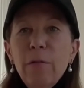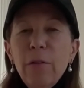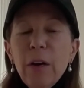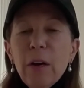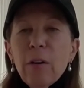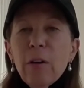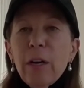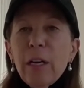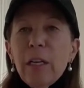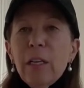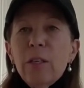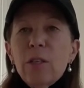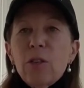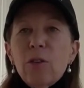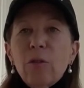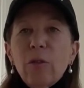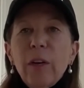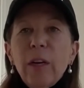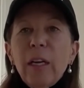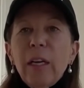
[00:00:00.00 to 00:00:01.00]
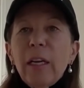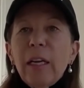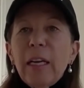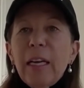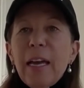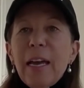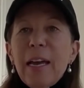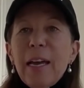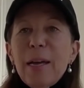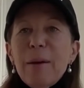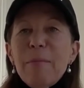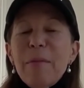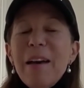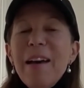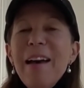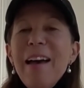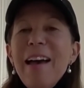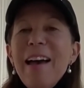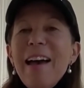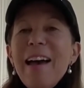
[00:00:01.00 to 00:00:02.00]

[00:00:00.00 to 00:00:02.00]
very intriguing game.